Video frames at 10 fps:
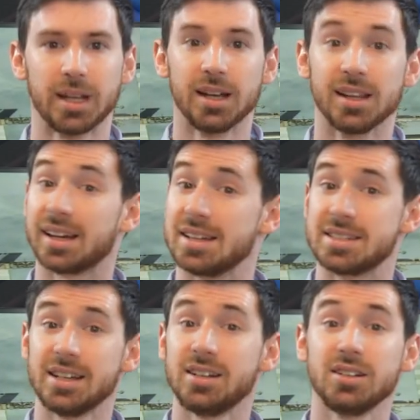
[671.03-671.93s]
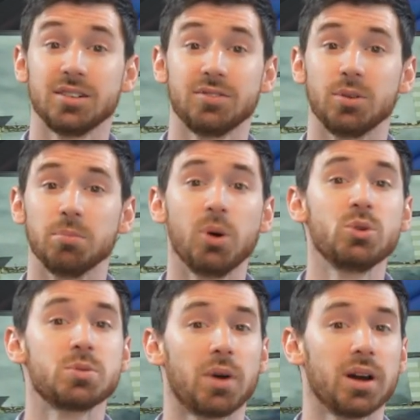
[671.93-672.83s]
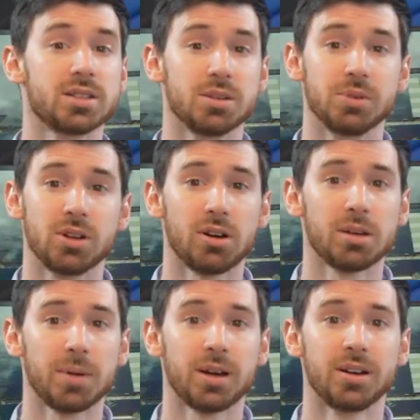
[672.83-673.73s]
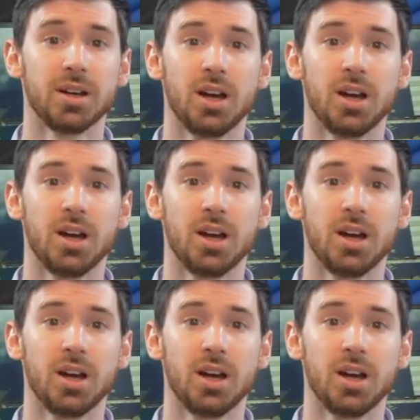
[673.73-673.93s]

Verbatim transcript: Like I said, for most products that we talk about,